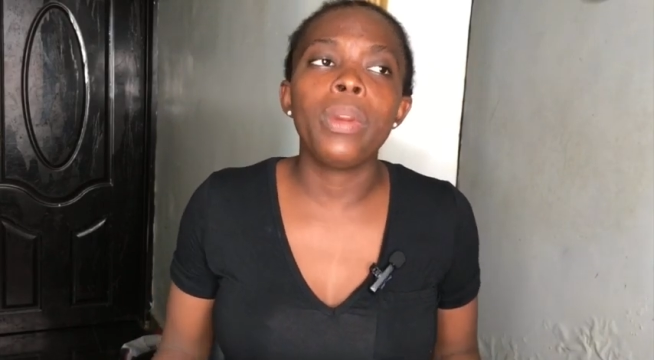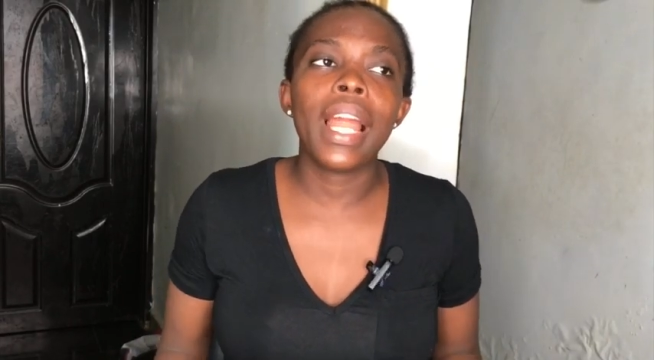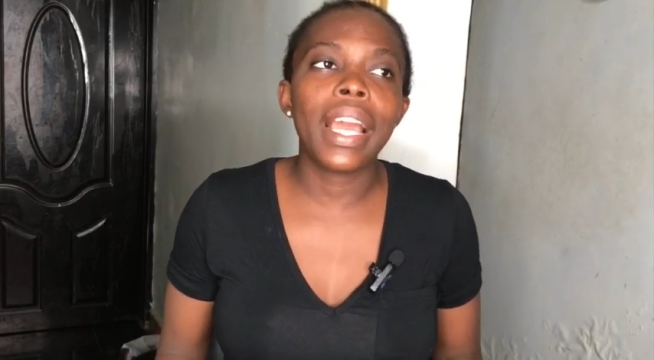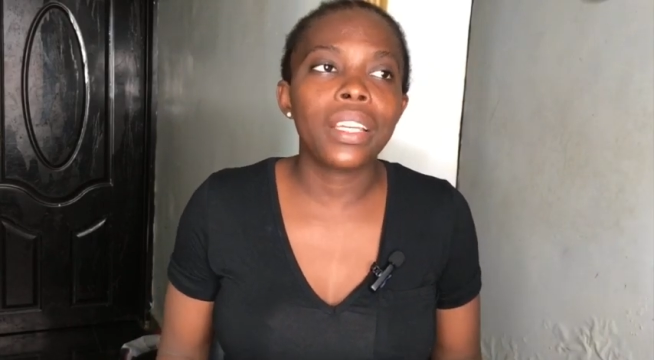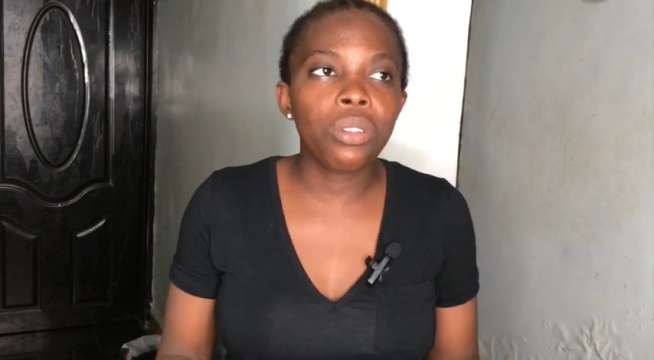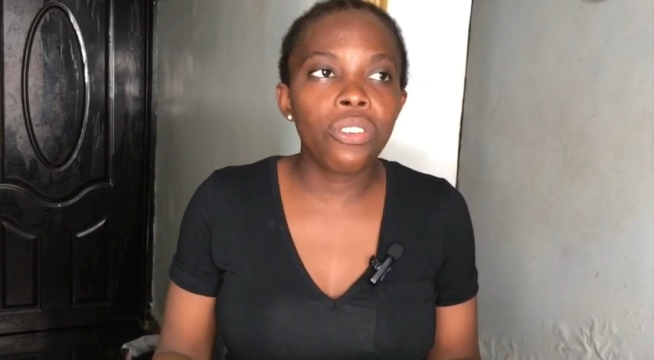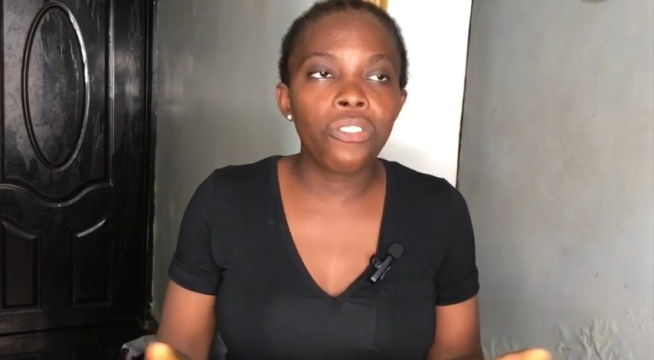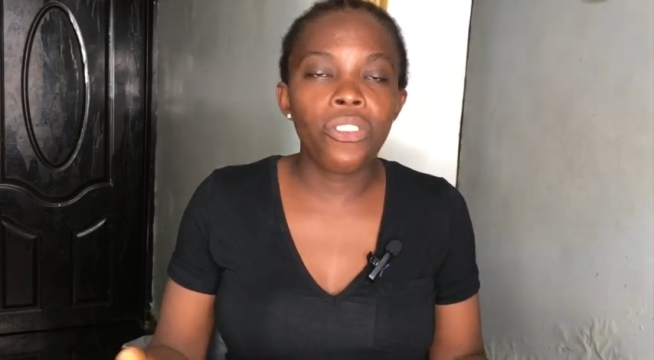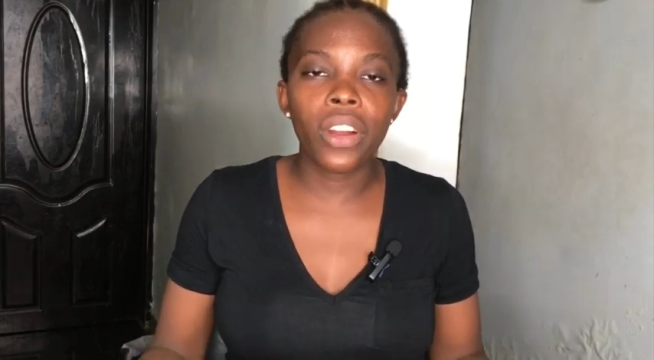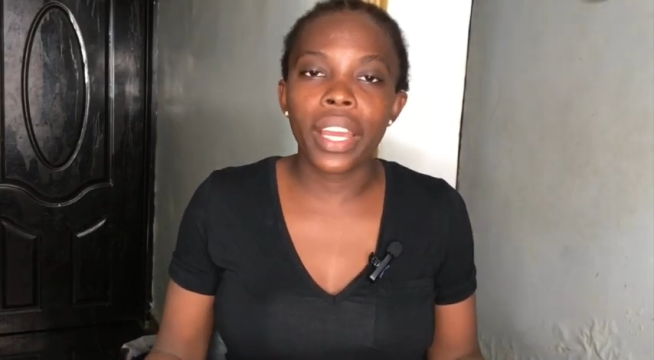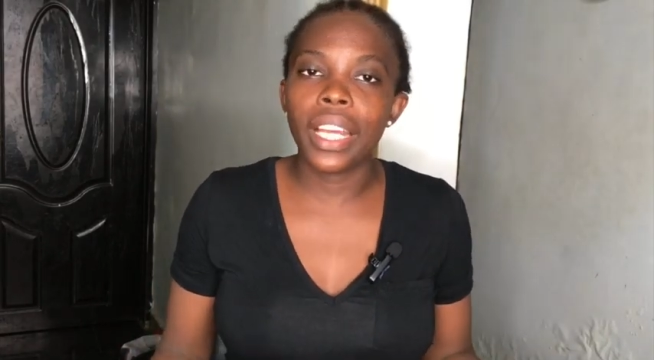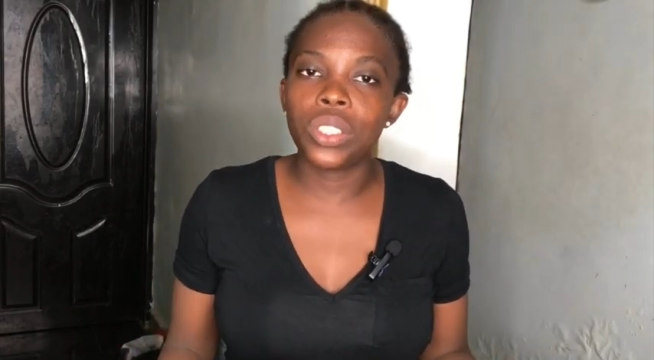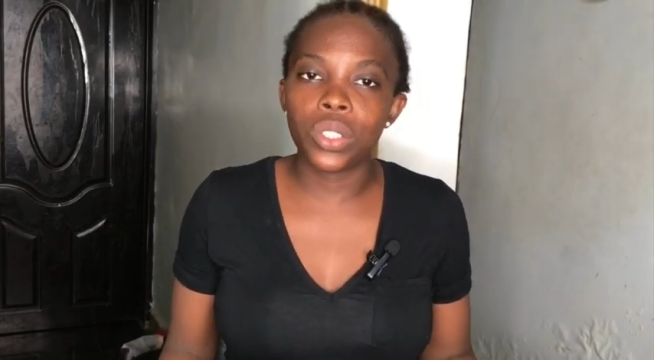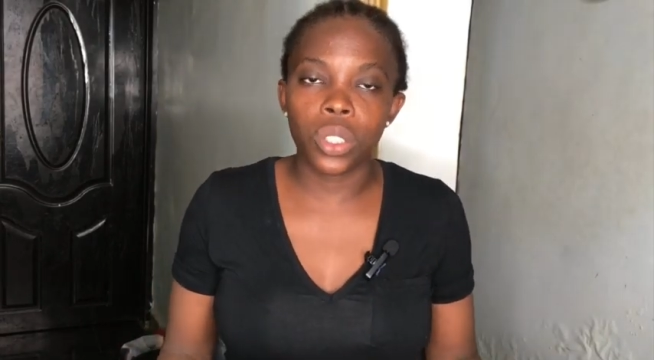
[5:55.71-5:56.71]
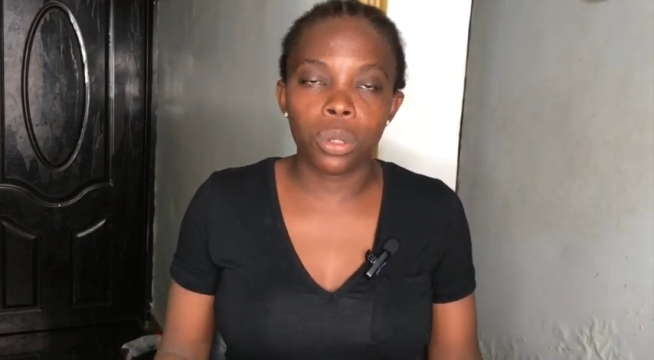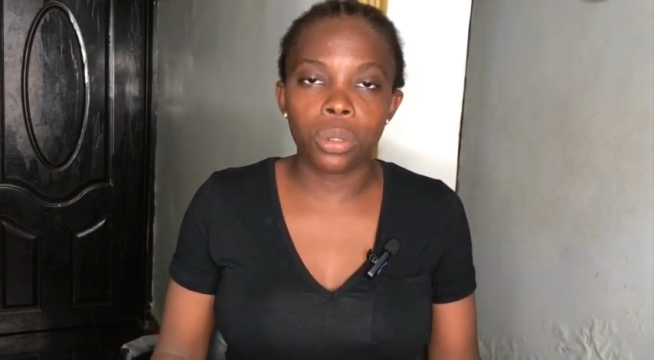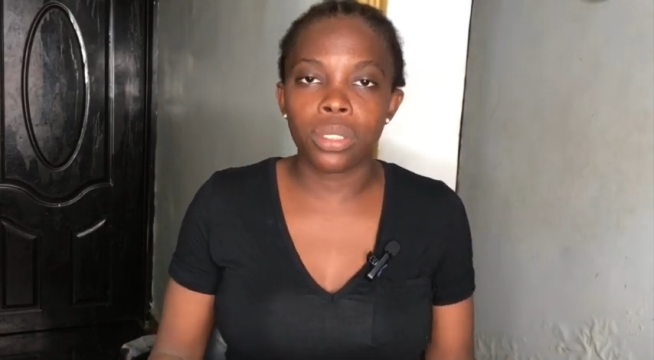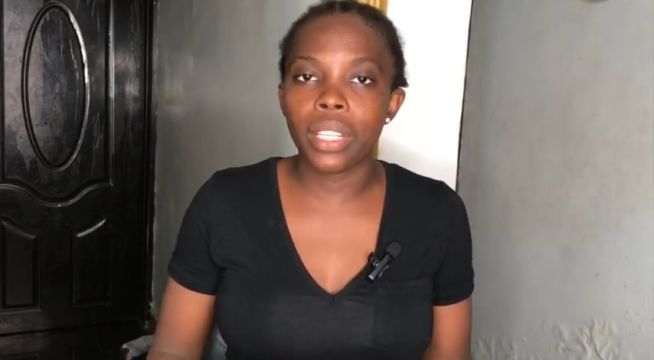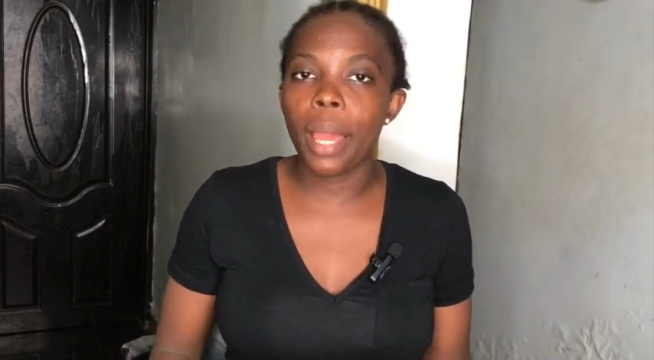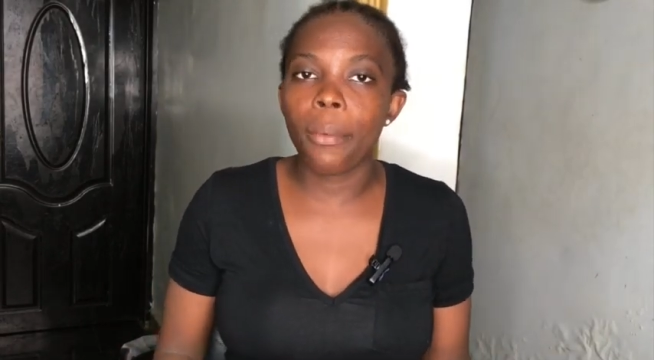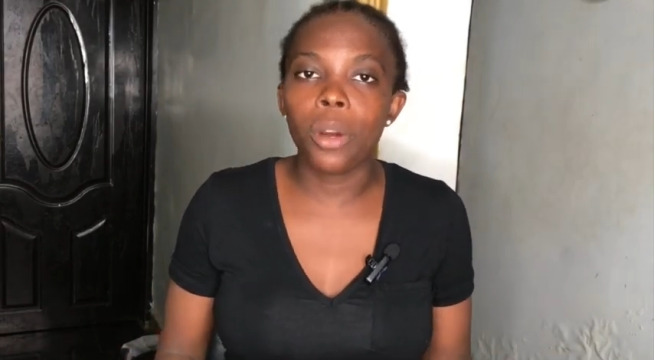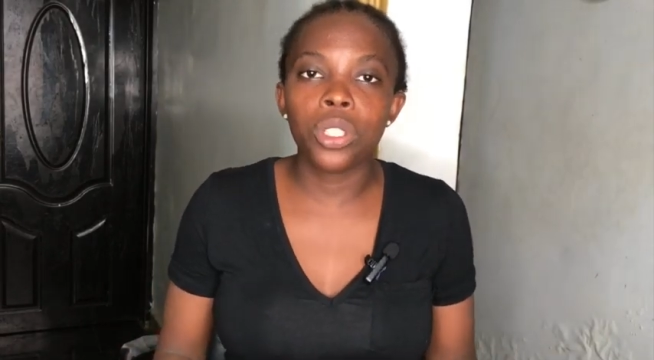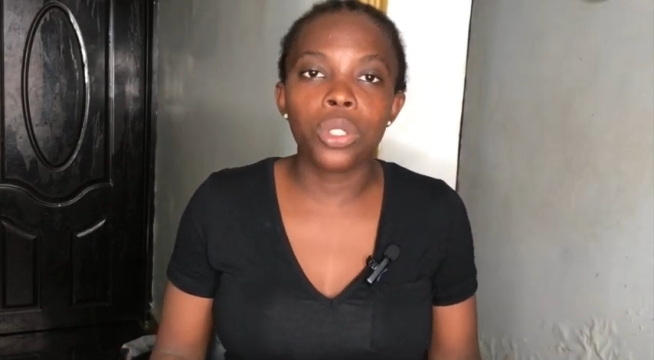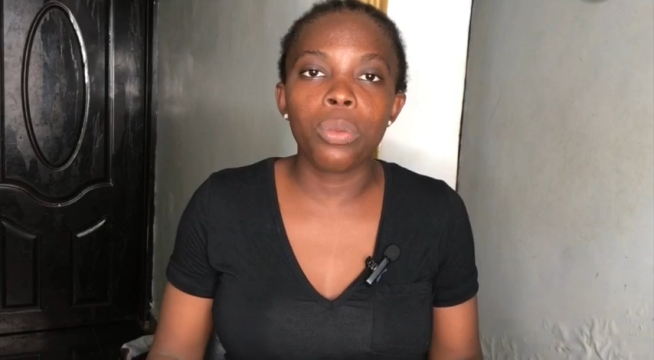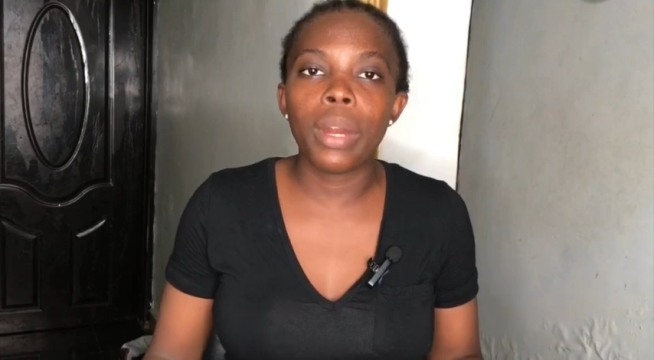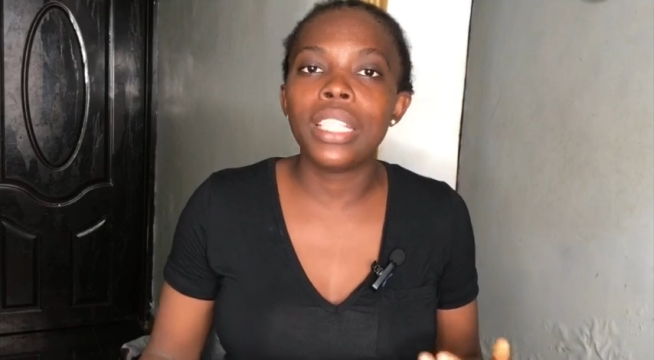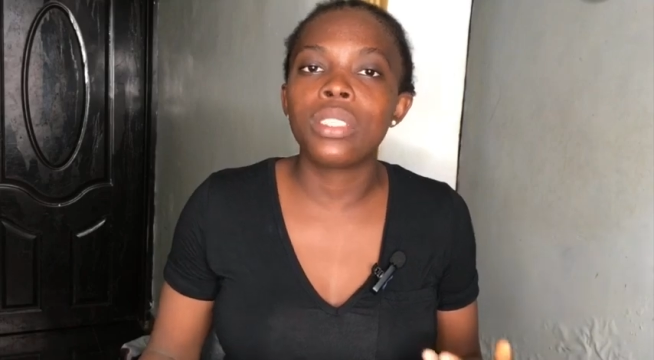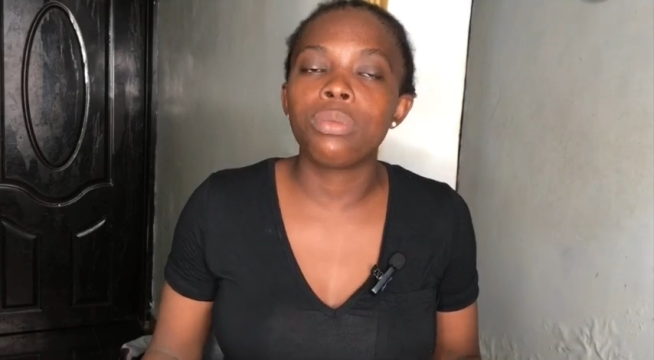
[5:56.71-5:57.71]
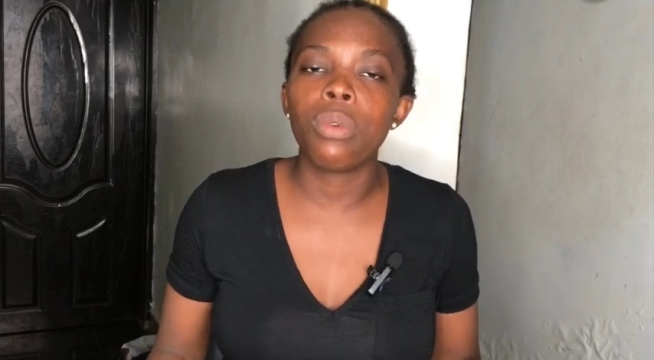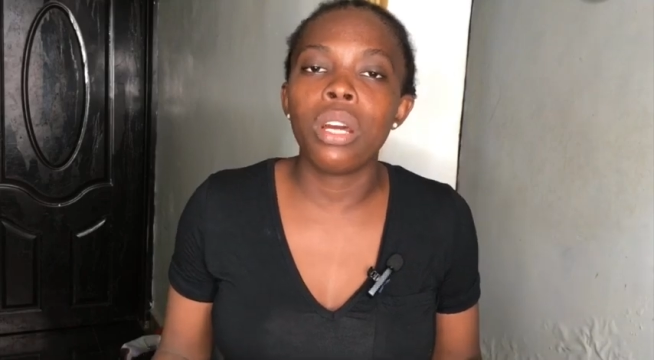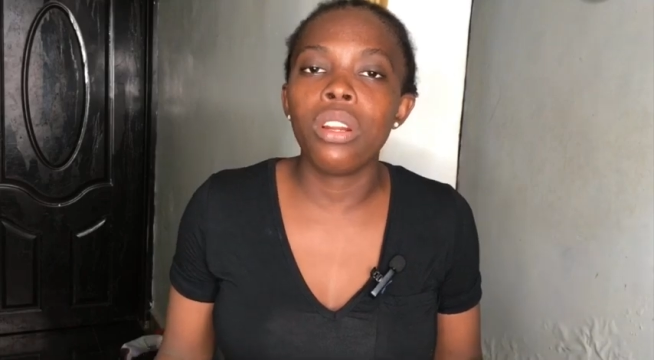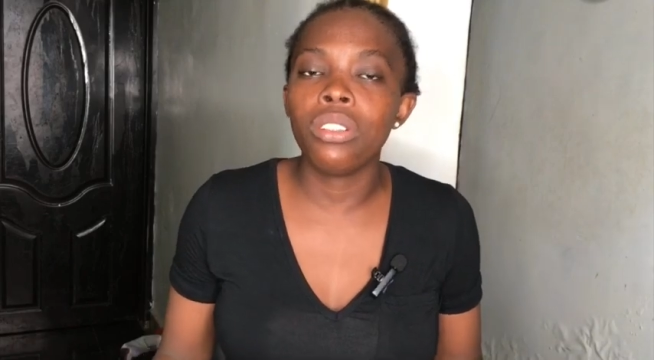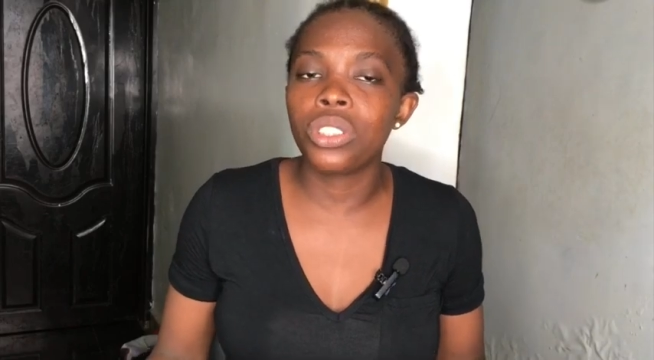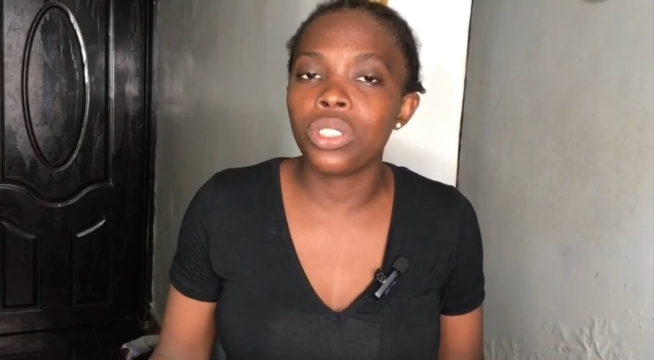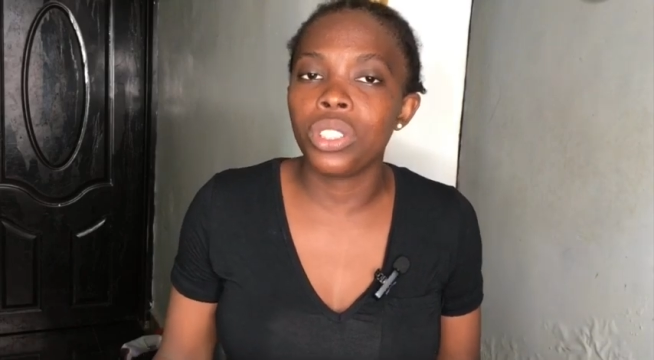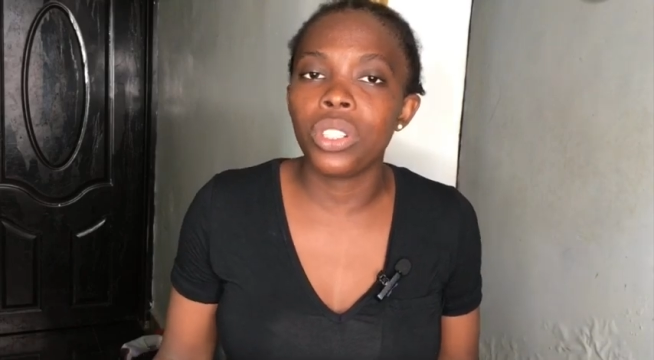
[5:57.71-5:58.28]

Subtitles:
like, don't forget to subscribe, or they'll be one or two,